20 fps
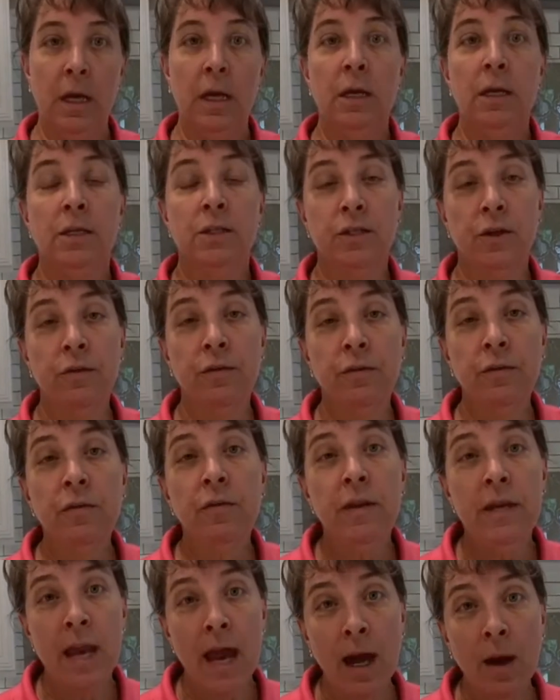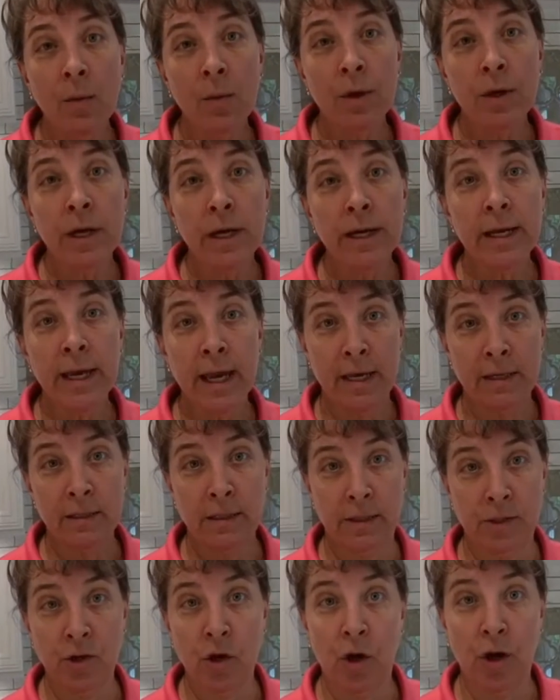So now we're going to get
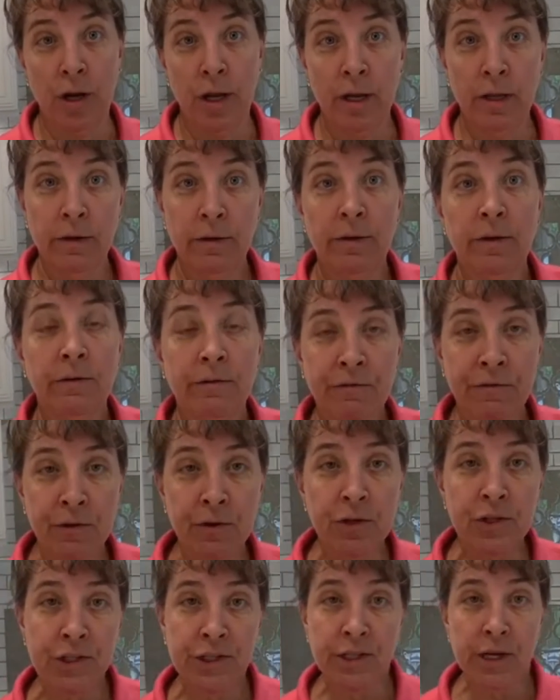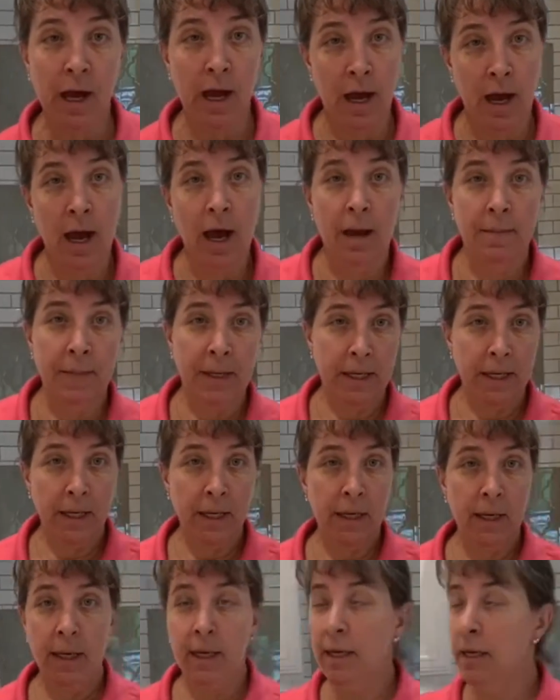started. First, I'm going to
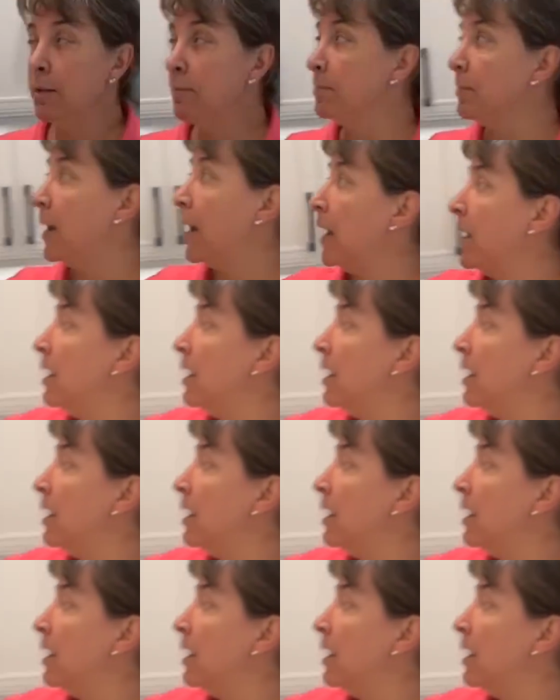heat my